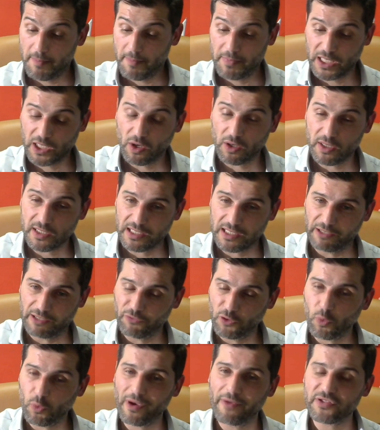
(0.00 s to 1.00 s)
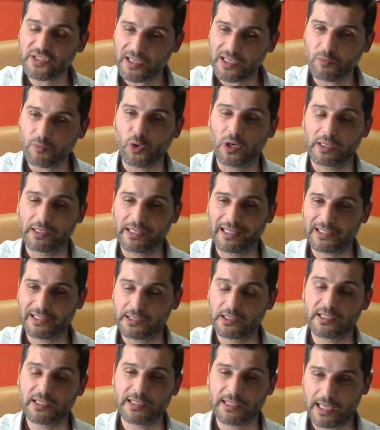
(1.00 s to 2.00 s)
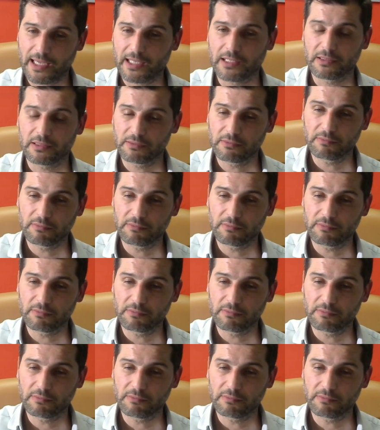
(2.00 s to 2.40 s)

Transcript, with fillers: because if you have someone that understand